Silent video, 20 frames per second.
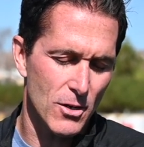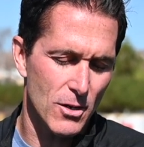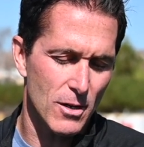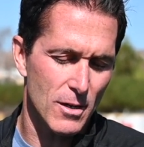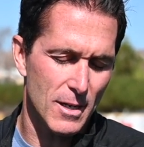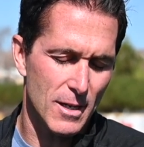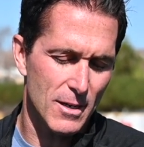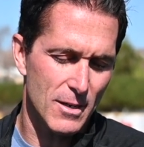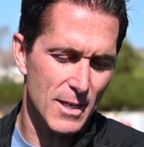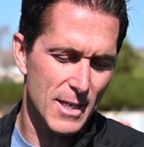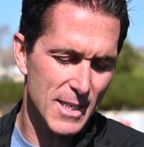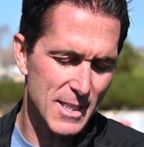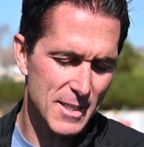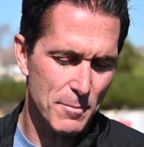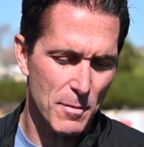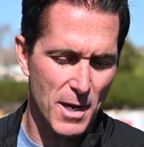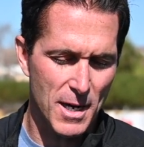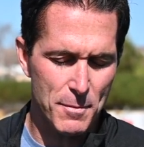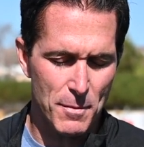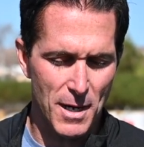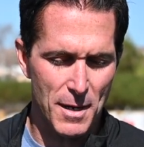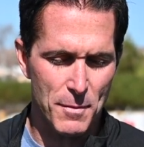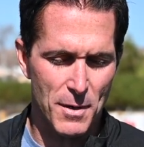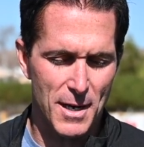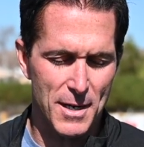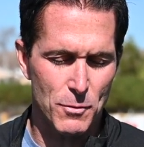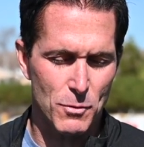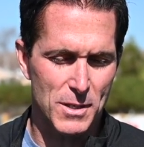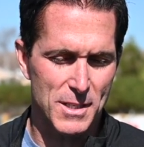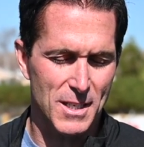or his mind, my
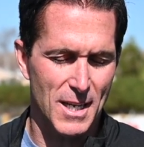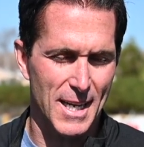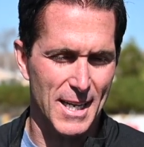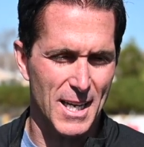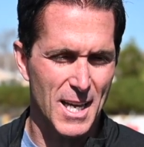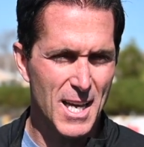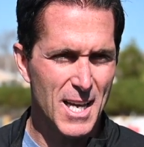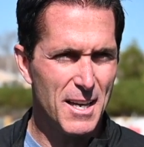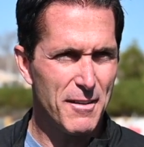mind was like,